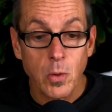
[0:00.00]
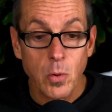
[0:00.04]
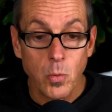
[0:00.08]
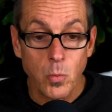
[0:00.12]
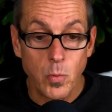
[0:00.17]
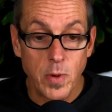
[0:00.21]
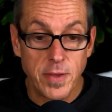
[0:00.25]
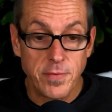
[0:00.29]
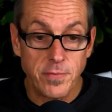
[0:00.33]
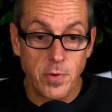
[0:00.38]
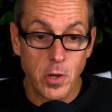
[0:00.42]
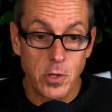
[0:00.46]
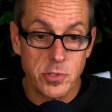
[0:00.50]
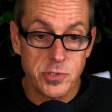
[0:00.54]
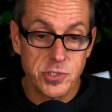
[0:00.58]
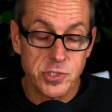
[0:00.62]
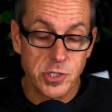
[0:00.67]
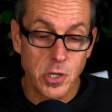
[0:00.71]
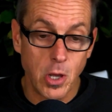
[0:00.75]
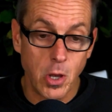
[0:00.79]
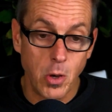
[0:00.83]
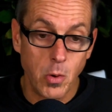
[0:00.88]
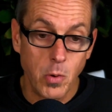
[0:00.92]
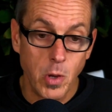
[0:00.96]
We've
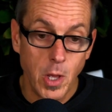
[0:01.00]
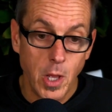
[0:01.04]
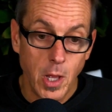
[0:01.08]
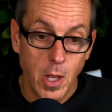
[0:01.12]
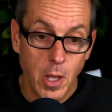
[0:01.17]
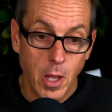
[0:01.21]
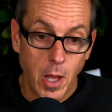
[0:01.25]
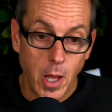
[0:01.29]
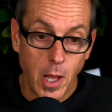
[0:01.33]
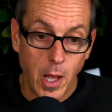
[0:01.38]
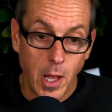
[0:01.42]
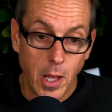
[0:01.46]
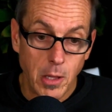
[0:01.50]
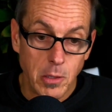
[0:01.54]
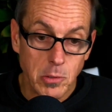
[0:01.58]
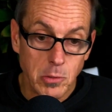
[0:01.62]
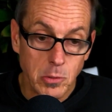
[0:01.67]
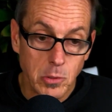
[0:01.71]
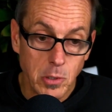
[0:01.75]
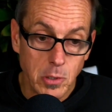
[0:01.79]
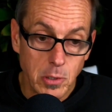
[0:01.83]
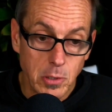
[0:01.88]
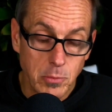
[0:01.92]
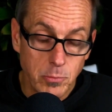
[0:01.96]
also uh,
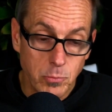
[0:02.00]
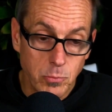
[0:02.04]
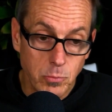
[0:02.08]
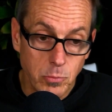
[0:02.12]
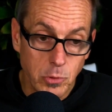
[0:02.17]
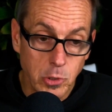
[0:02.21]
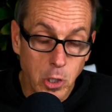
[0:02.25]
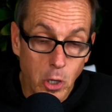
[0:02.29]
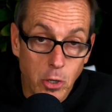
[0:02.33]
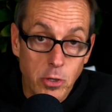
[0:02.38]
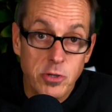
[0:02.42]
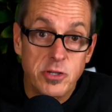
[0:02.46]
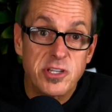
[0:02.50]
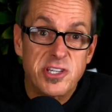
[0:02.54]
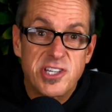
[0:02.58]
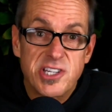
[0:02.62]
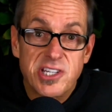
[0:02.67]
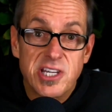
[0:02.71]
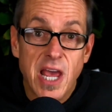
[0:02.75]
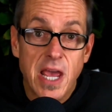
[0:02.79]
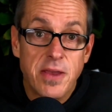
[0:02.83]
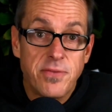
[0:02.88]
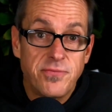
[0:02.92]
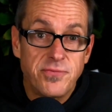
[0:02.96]
learned
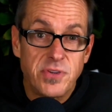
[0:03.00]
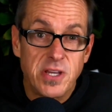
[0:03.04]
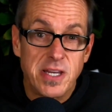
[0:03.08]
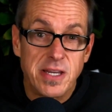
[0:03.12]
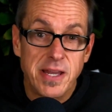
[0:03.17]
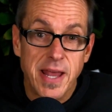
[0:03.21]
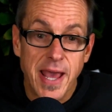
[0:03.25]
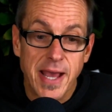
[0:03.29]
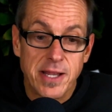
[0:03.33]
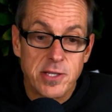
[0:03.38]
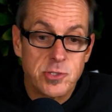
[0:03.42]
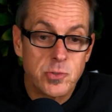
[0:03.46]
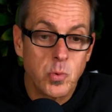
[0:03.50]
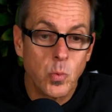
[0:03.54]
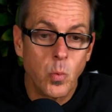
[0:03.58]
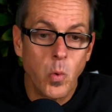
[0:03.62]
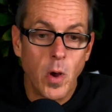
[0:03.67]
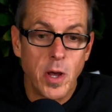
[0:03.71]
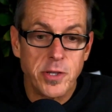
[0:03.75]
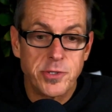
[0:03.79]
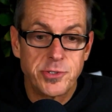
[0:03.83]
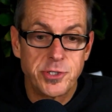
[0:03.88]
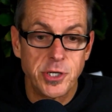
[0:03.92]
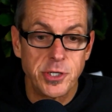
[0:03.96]
safety nets,
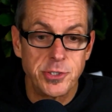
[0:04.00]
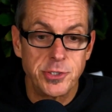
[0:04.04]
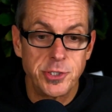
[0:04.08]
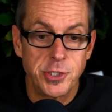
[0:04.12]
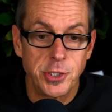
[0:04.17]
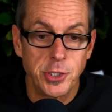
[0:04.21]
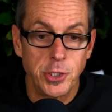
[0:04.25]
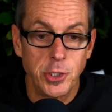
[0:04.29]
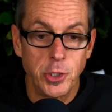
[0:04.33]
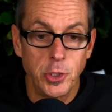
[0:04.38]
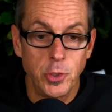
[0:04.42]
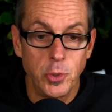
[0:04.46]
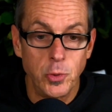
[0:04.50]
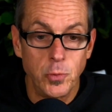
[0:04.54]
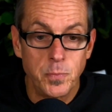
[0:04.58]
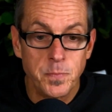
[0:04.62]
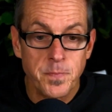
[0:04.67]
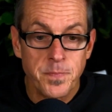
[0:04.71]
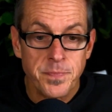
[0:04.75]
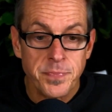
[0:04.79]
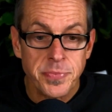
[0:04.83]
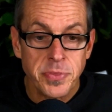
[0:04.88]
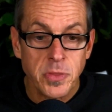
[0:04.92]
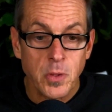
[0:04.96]
what to do
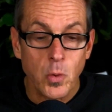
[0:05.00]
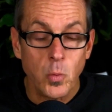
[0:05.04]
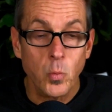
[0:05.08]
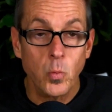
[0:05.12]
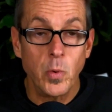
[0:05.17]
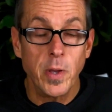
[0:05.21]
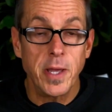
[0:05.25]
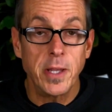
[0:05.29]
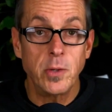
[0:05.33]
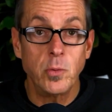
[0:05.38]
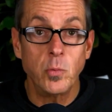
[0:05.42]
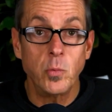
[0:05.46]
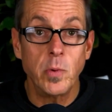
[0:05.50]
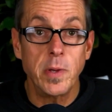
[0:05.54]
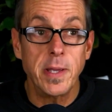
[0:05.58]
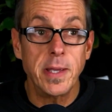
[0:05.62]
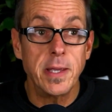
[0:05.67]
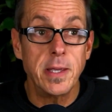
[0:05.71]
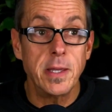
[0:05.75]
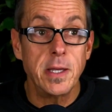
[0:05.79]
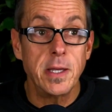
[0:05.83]
when we